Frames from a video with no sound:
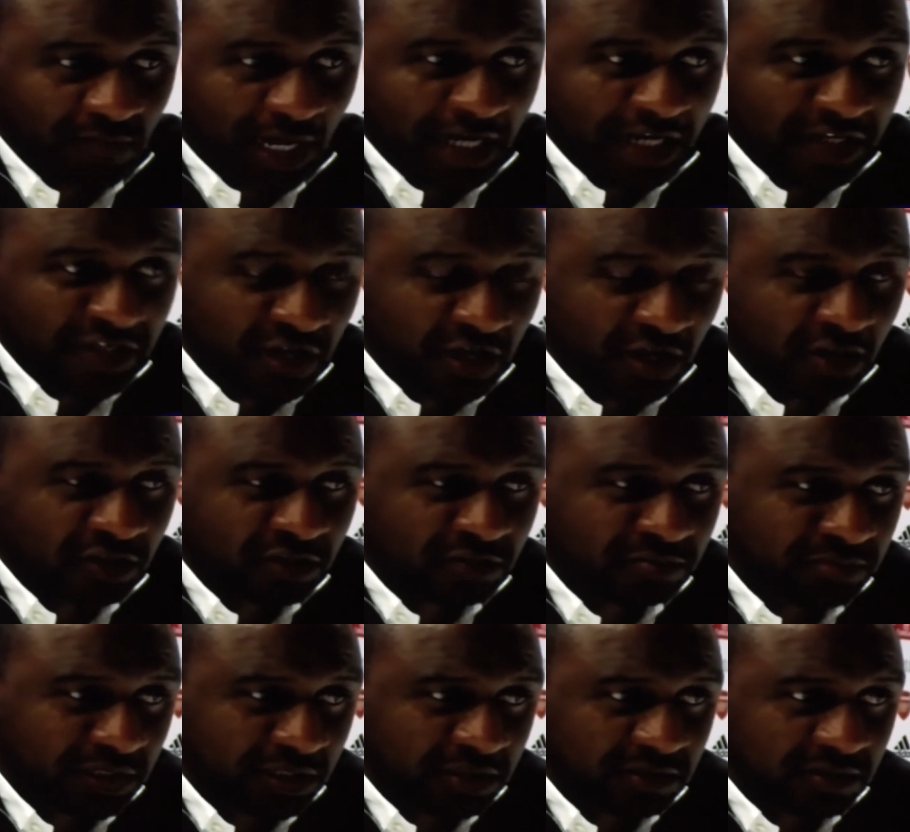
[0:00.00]
are
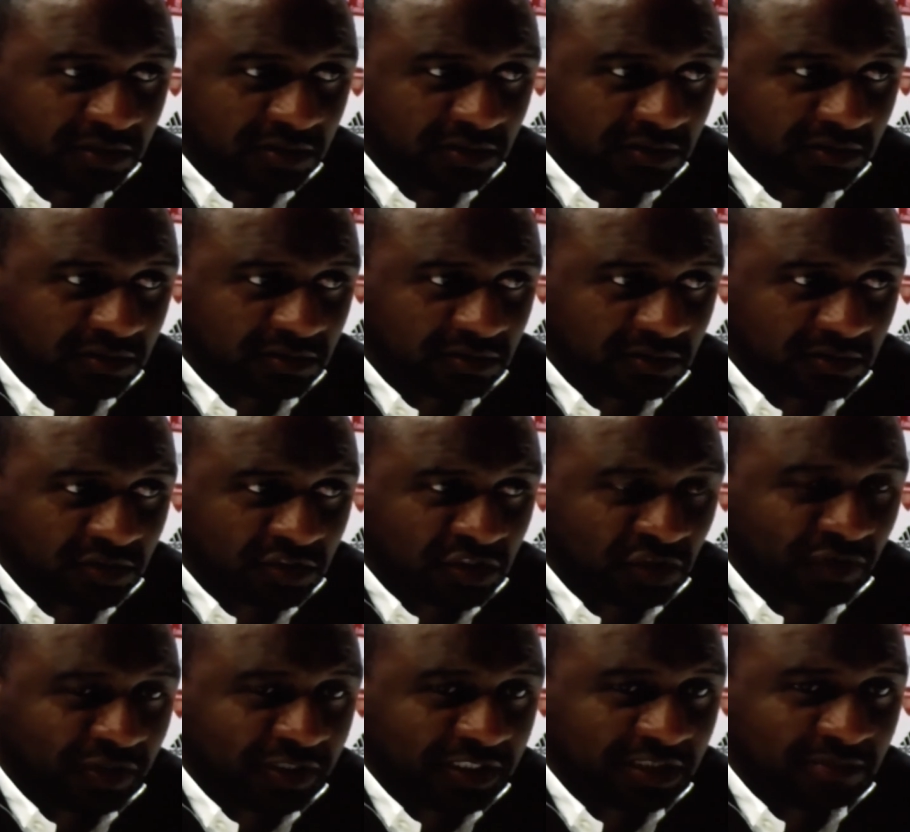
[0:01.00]
young, but
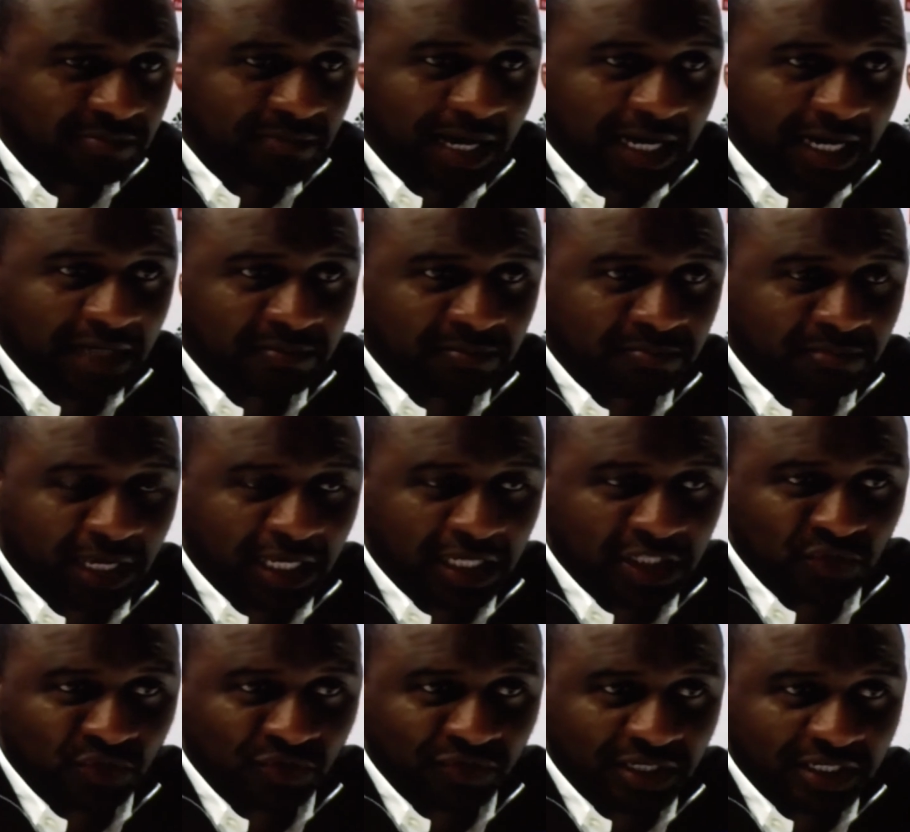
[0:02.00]
surrounded by
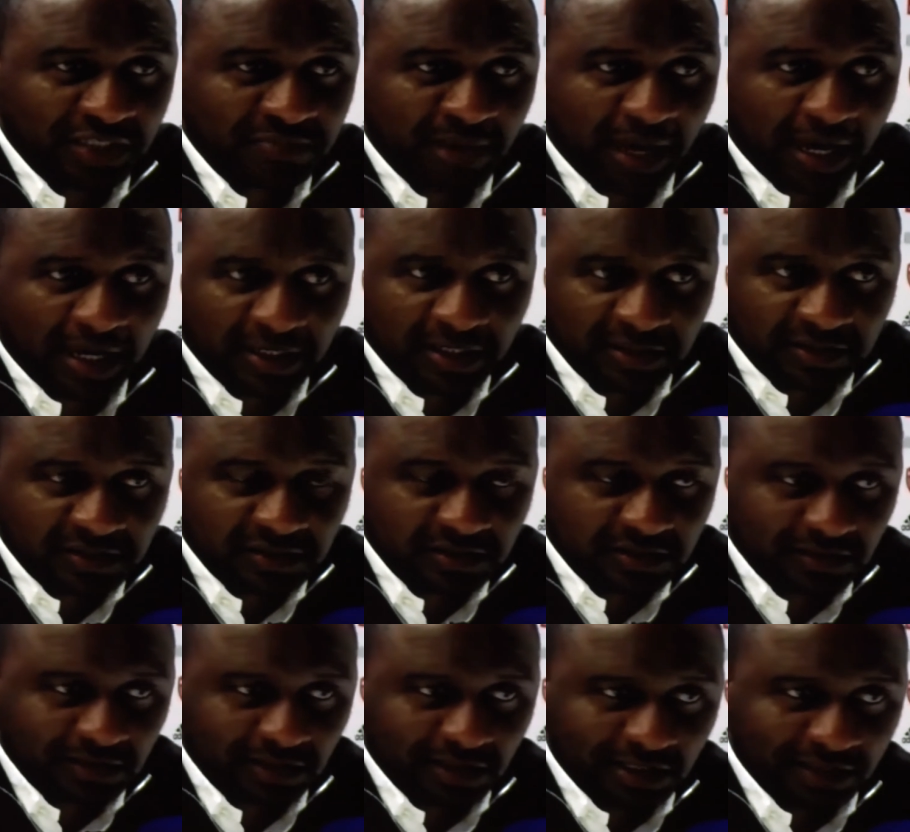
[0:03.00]
players with experience.
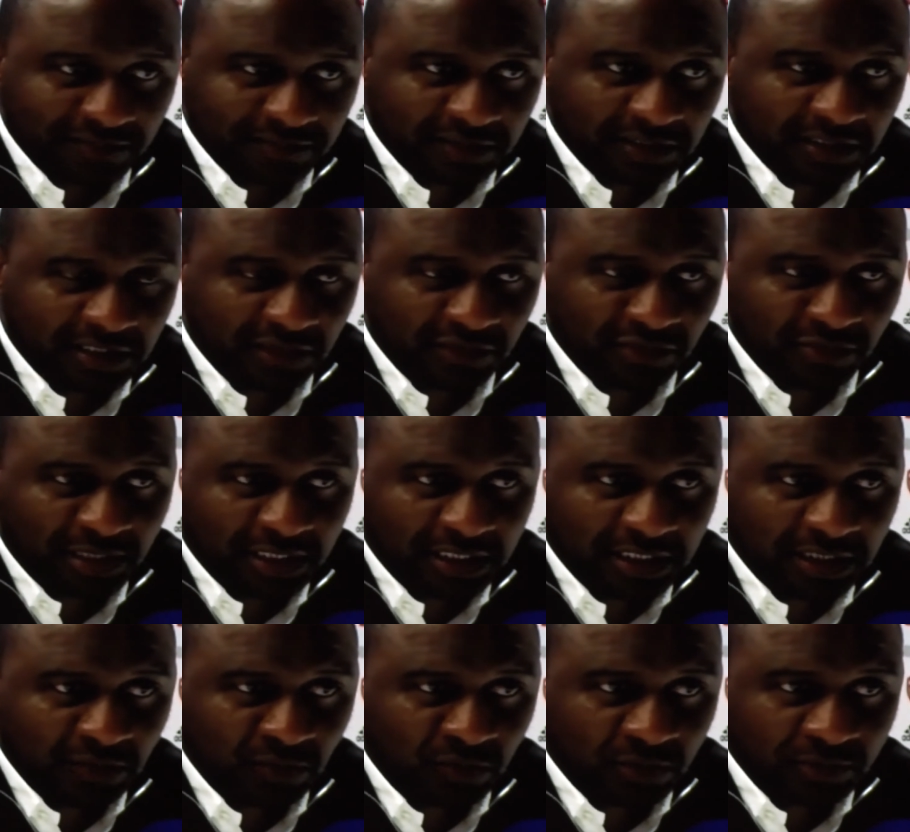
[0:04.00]
And I think
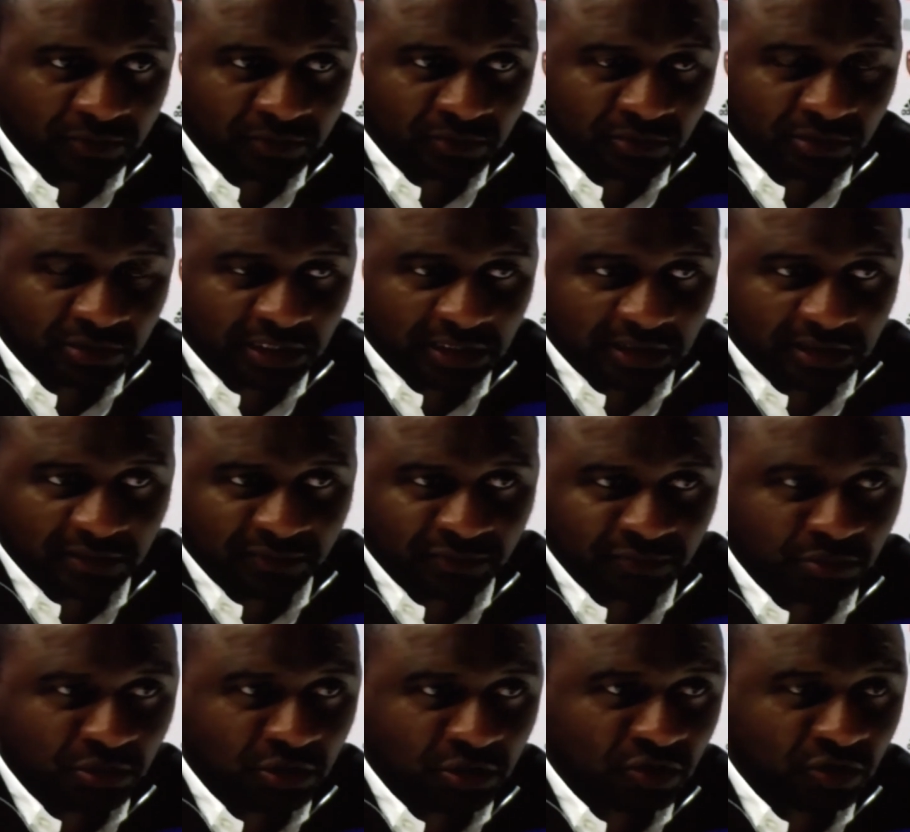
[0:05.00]
everybody wants to take the
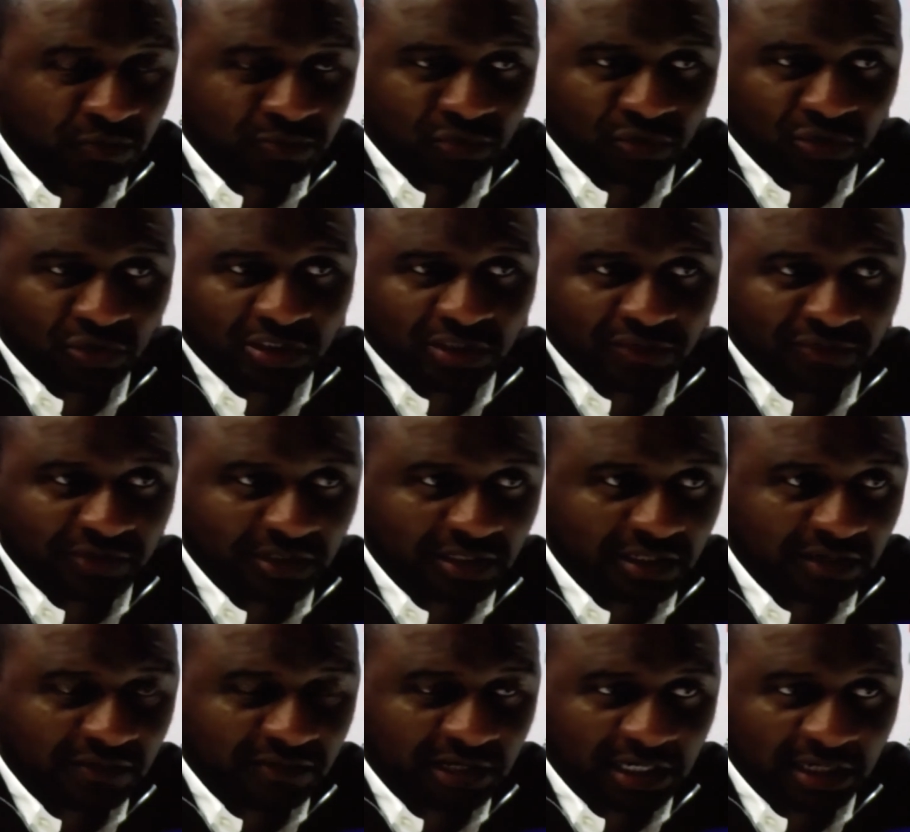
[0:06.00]
football club to a
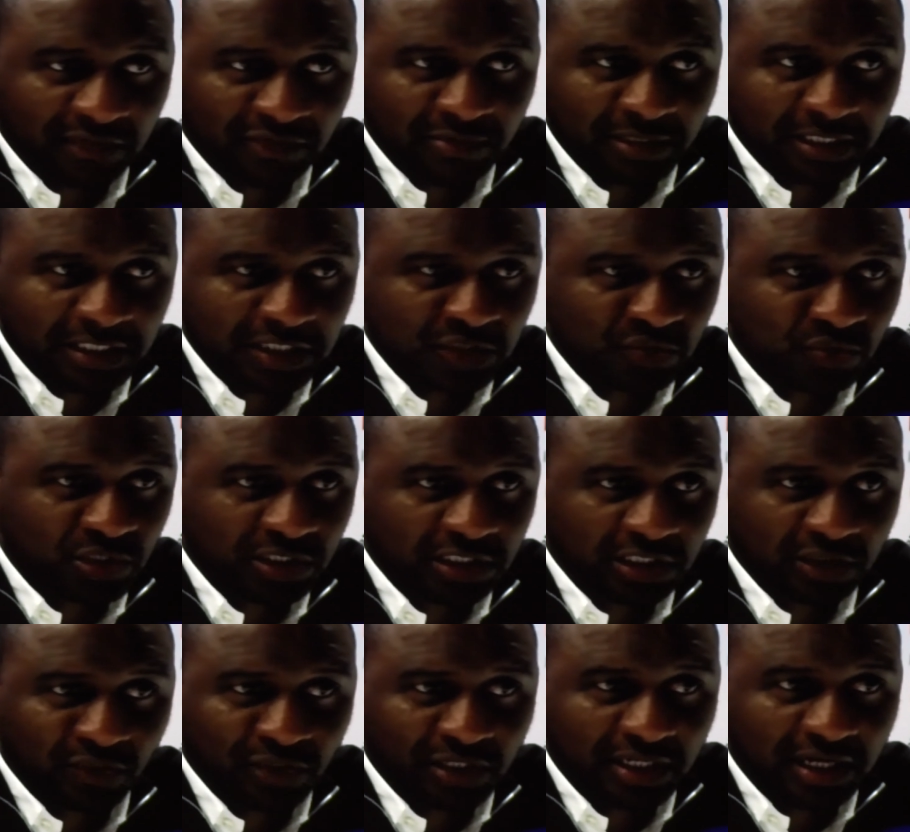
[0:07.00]
different level. Everybody's
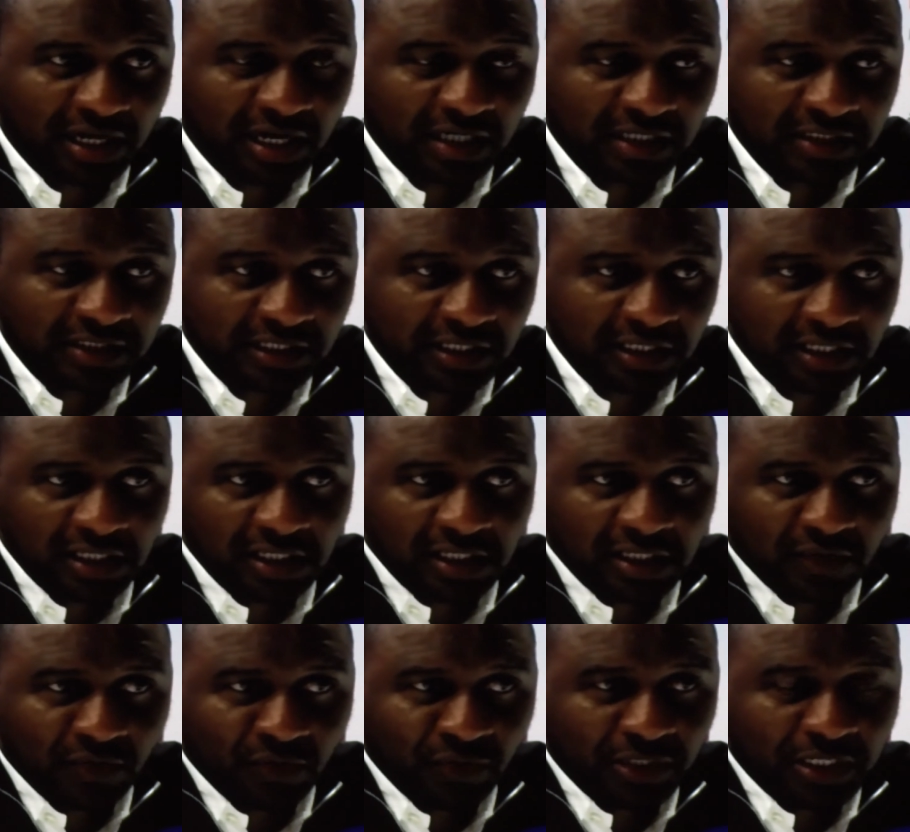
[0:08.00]
working really hard,
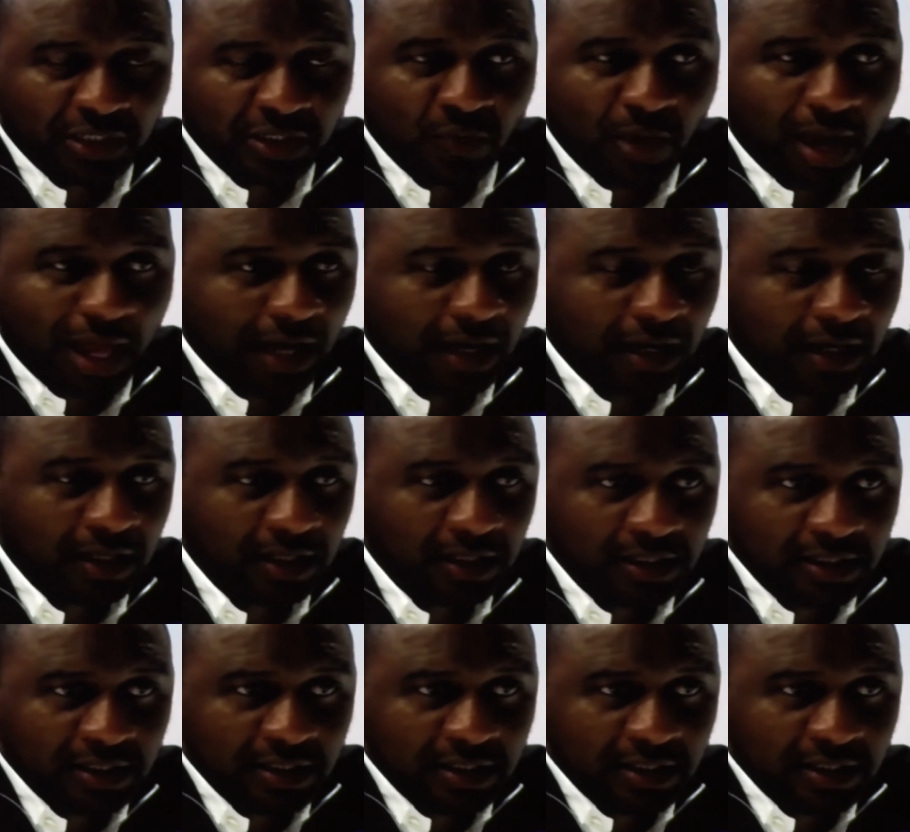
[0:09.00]
really well.